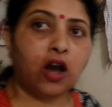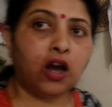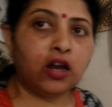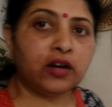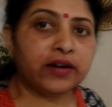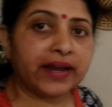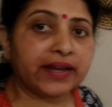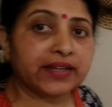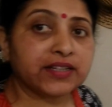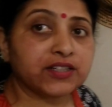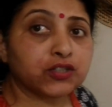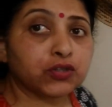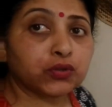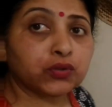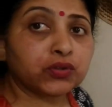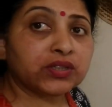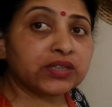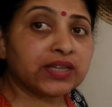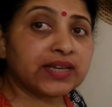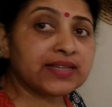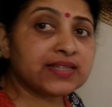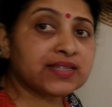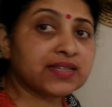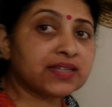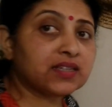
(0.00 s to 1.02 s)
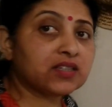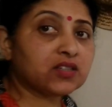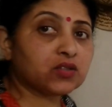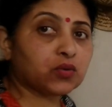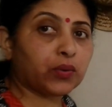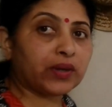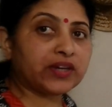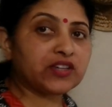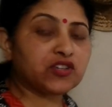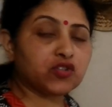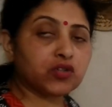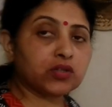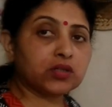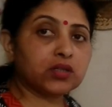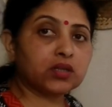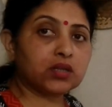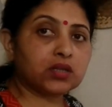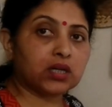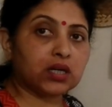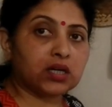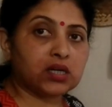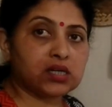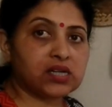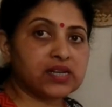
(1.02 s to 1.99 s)
Alright, so this is
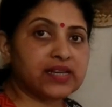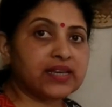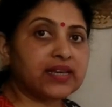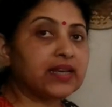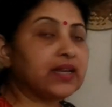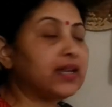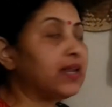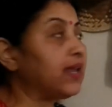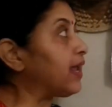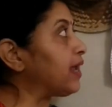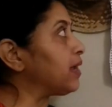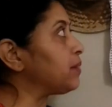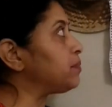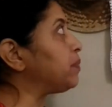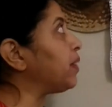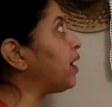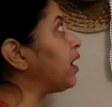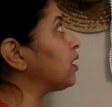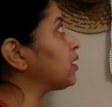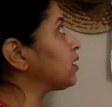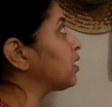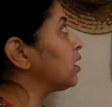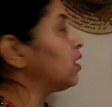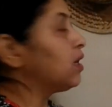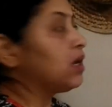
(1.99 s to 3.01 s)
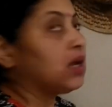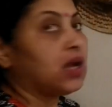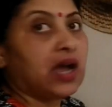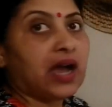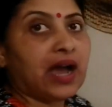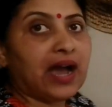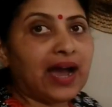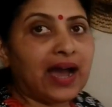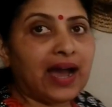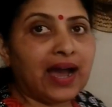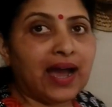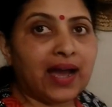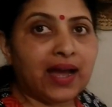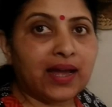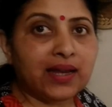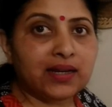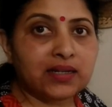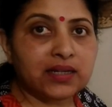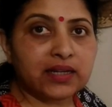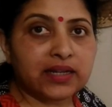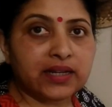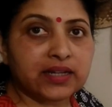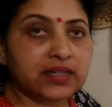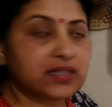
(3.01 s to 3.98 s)
question 13a part
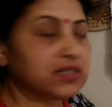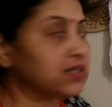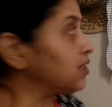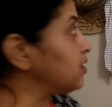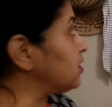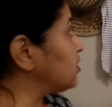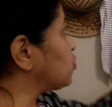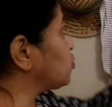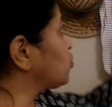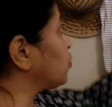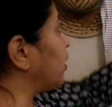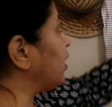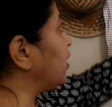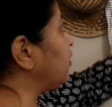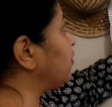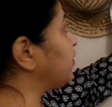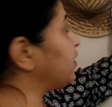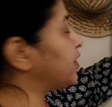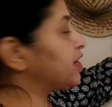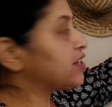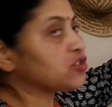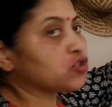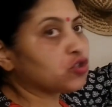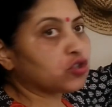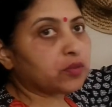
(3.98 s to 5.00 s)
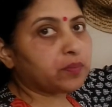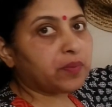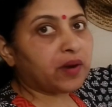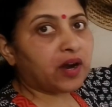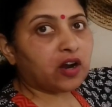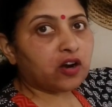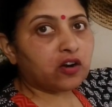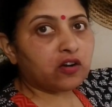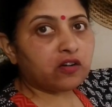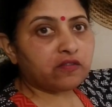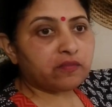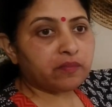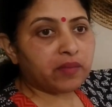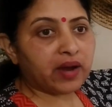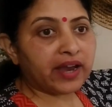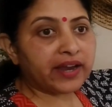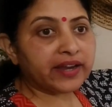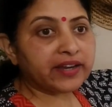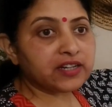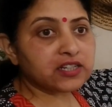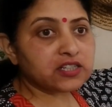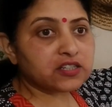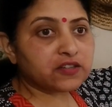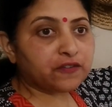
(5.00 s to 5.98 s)
and it is 12 raised to the power of
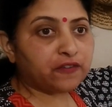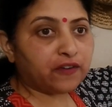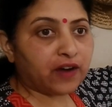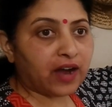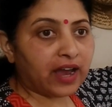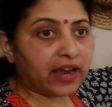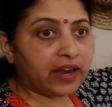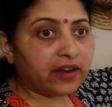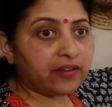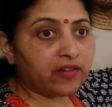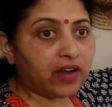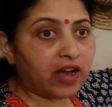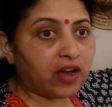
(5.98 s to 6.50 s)
minus 5.